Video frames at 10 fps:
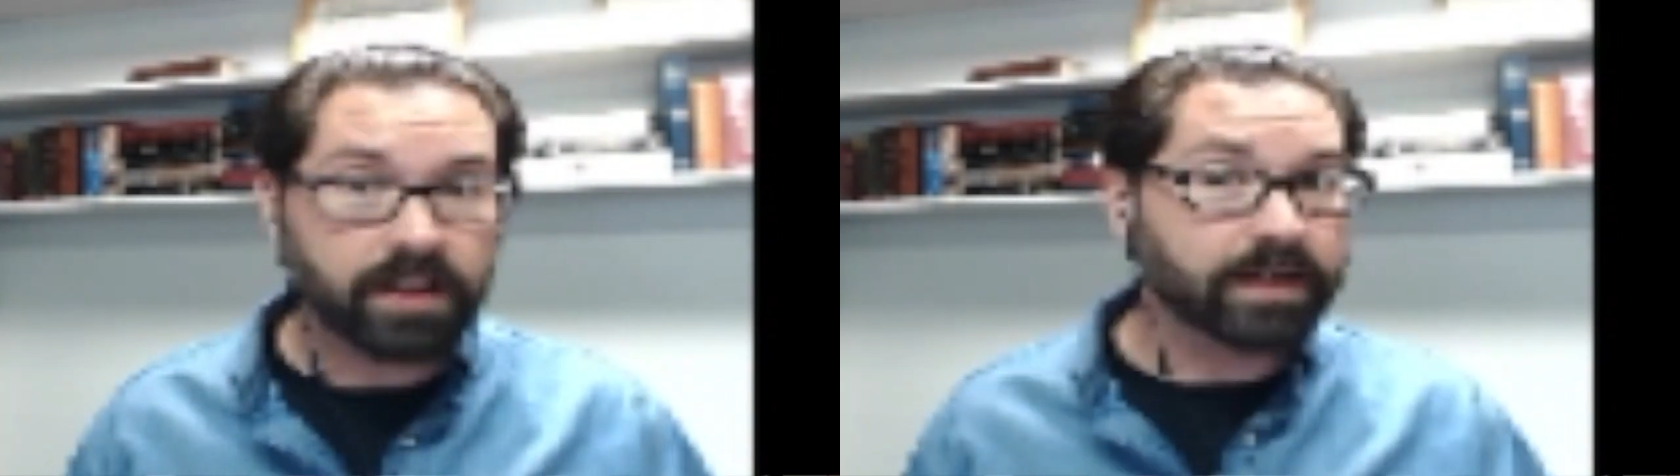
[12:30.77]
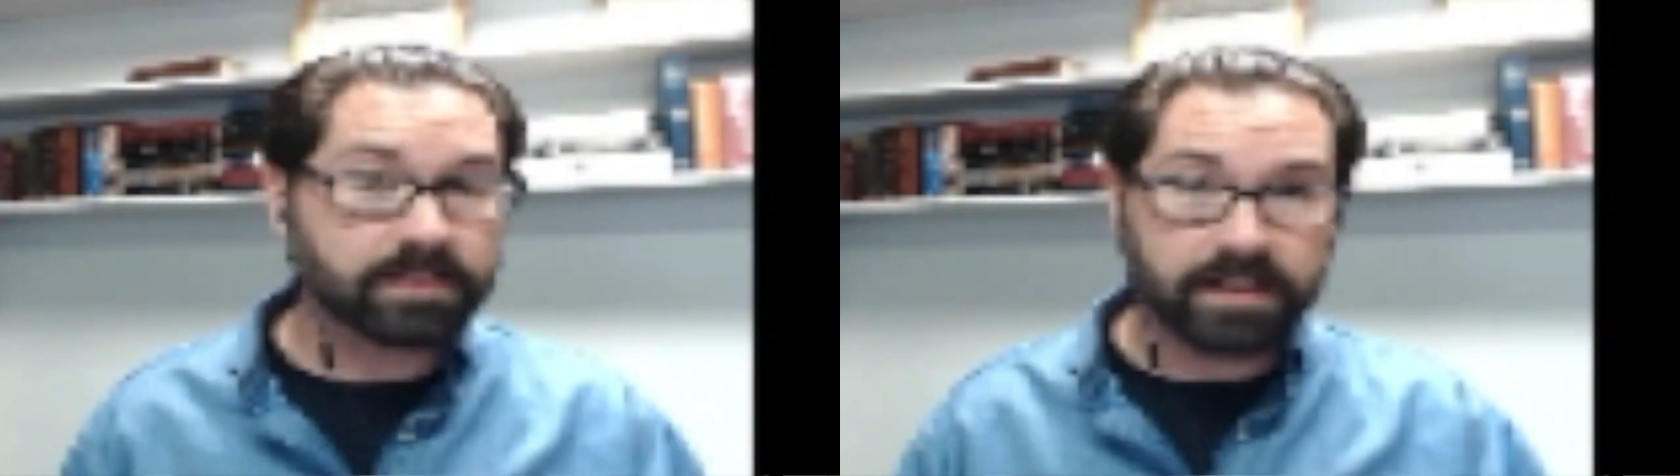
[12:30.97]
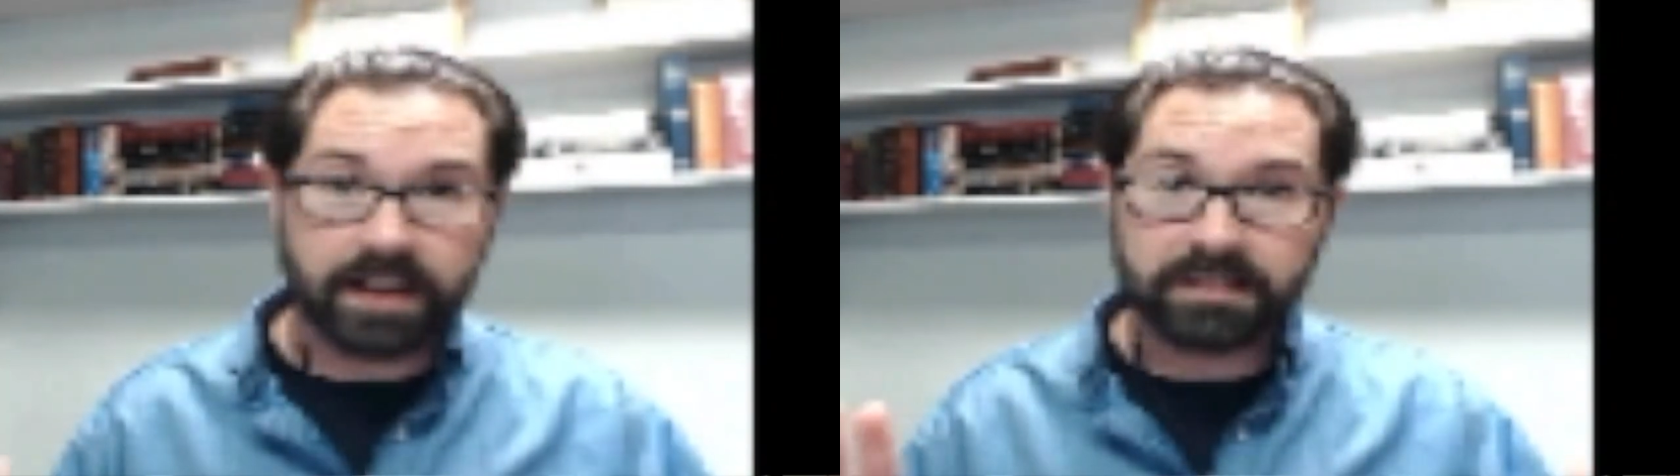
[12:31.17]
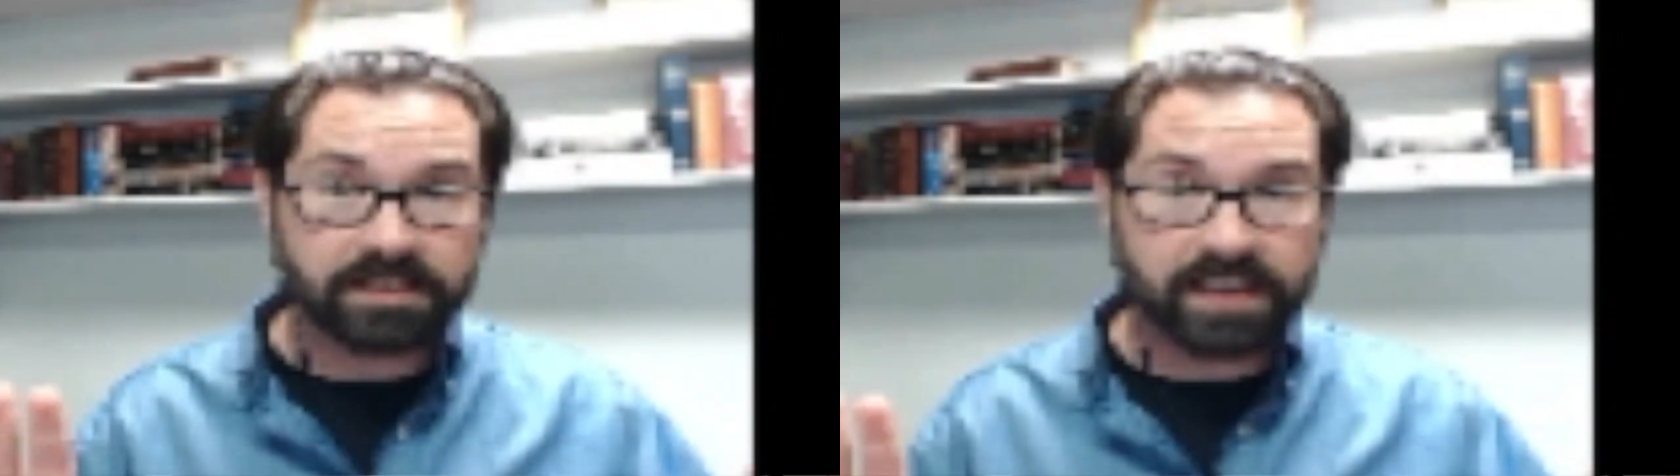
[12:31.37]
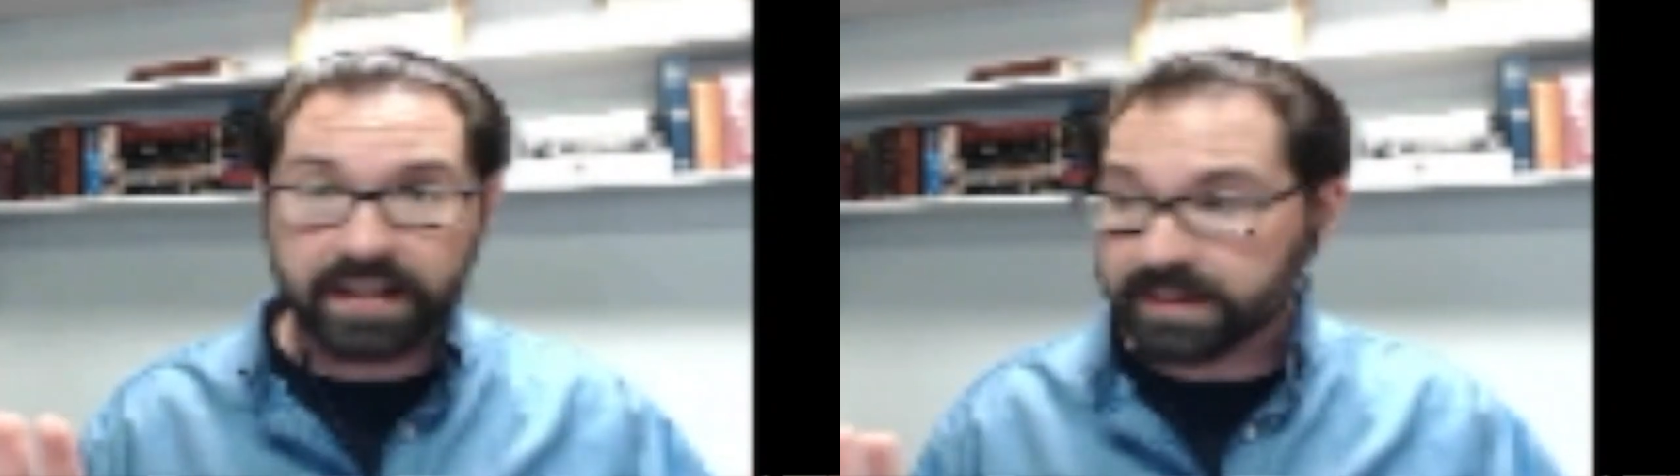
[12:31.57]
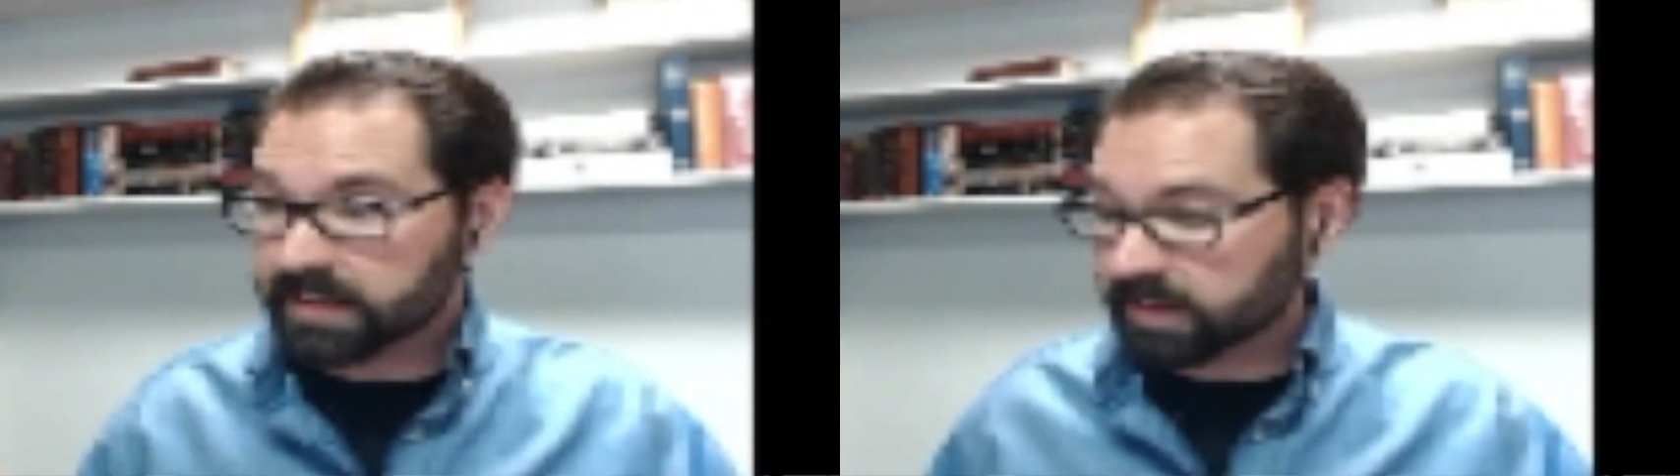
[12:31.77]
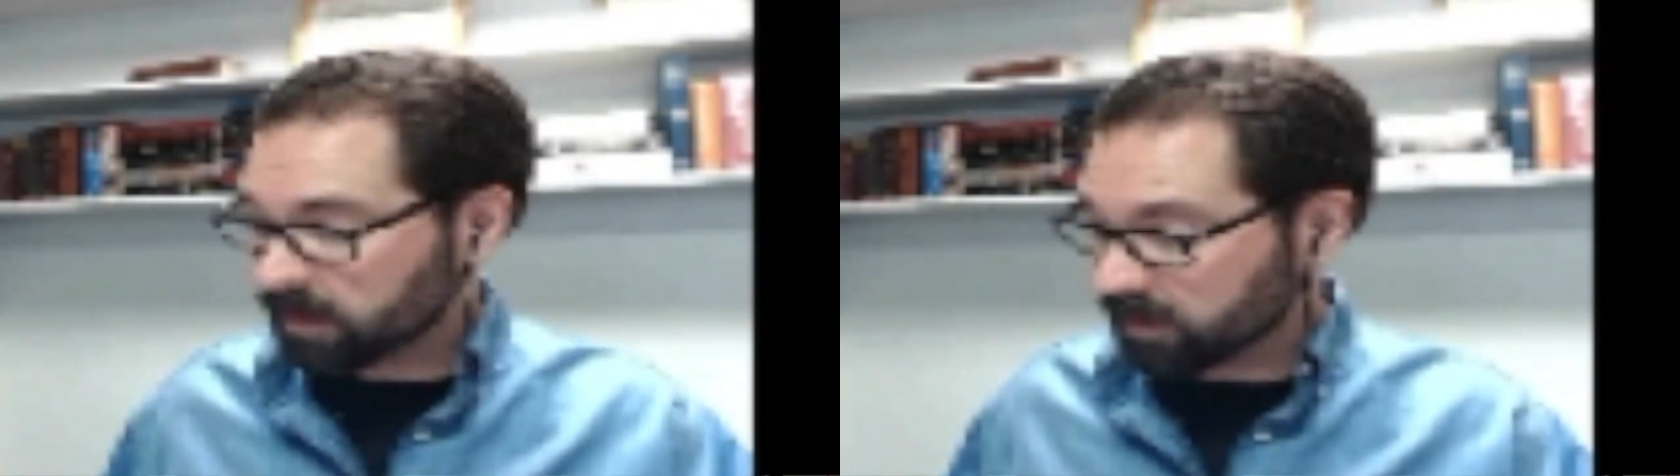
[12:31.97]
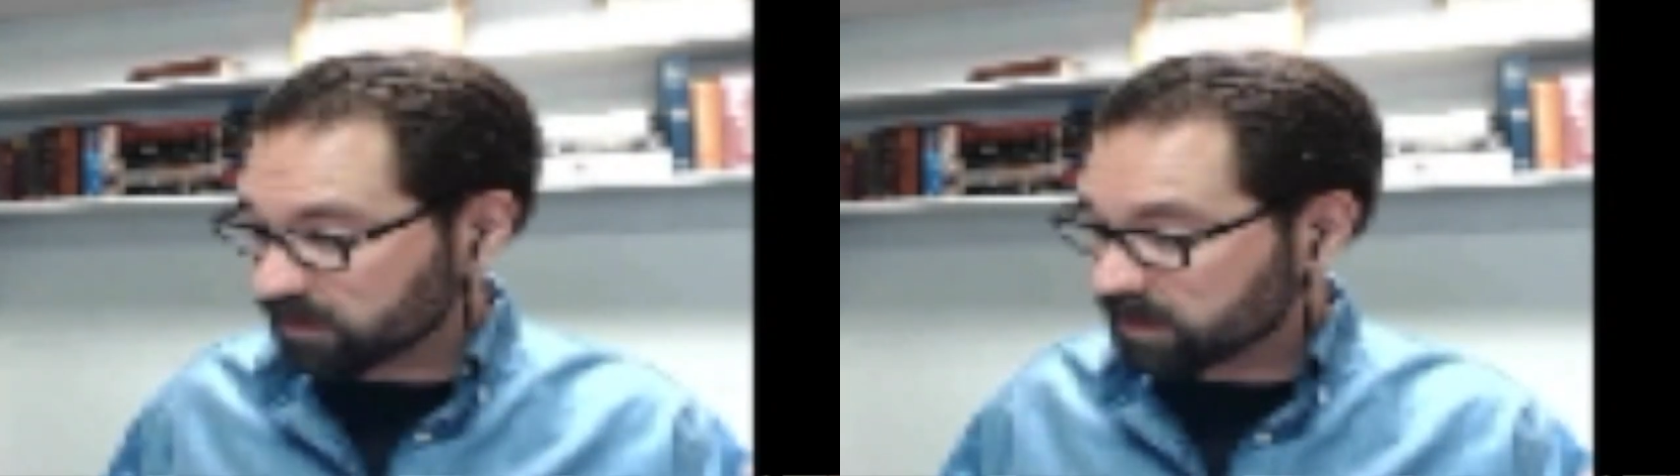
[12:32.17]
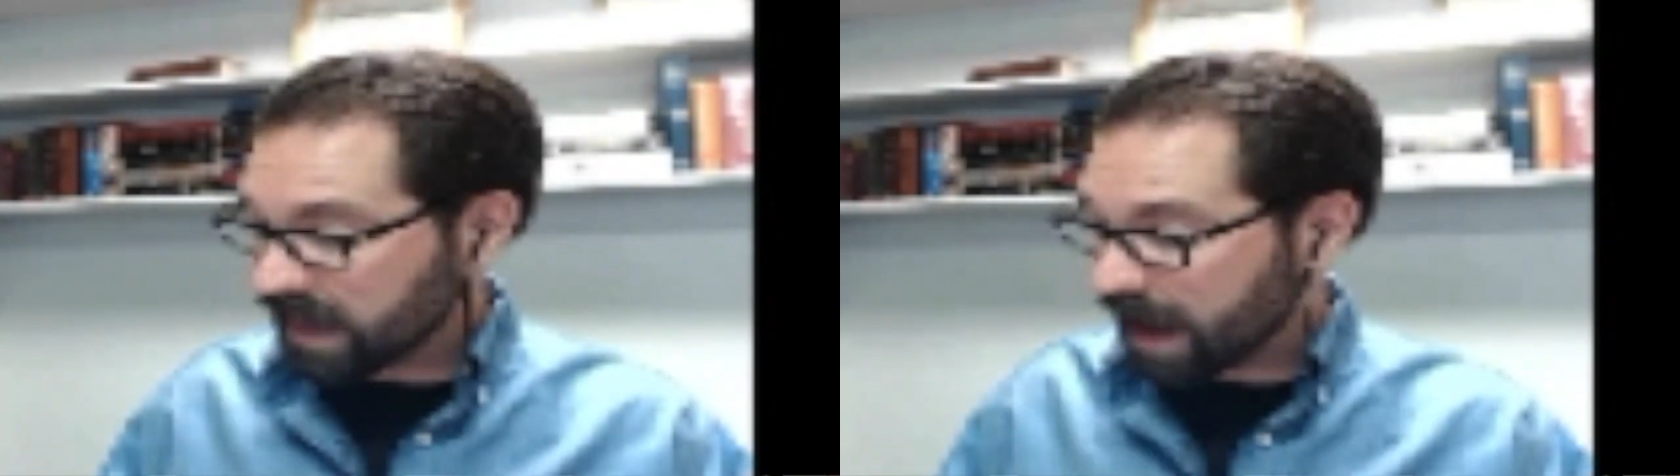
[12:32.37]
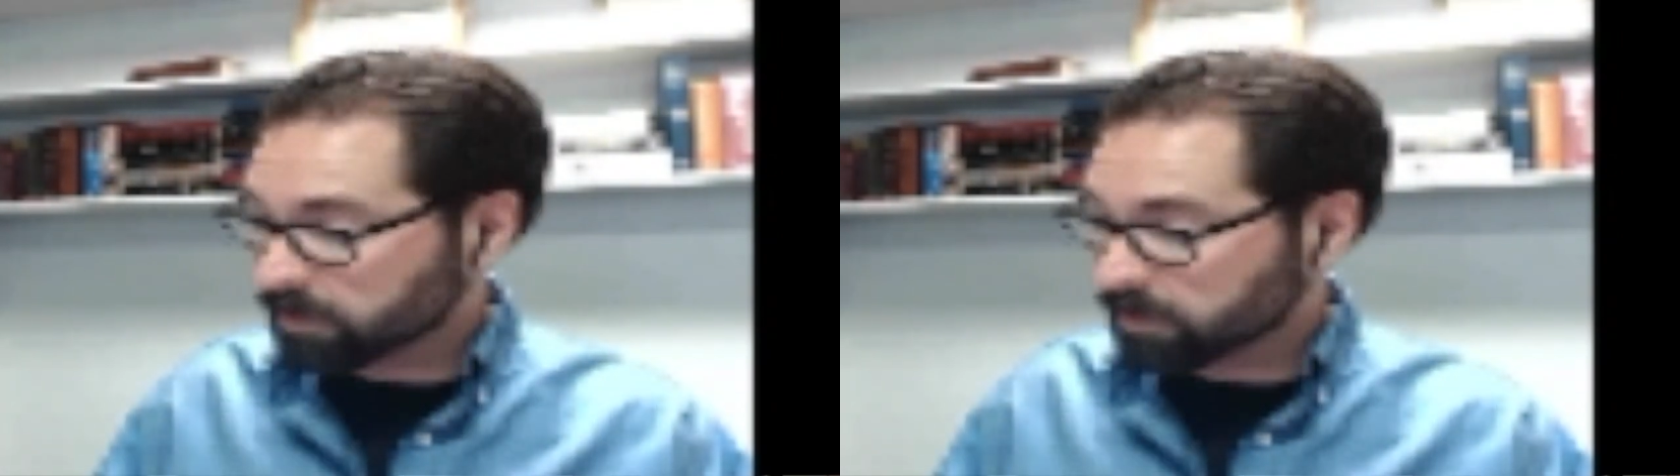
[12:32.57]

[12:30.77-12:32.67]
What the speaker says: It's not to say this is